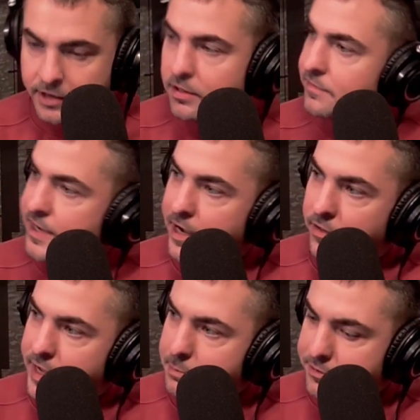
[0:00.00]
I love Kyle
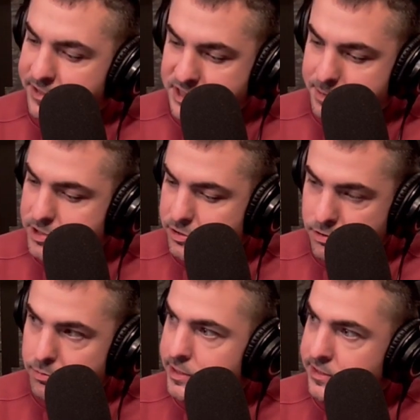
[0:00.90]
Hamilton, especially
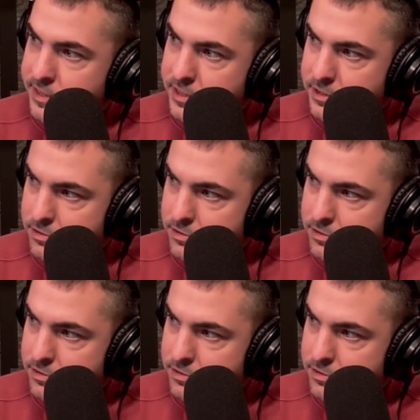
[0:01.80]
the way that they could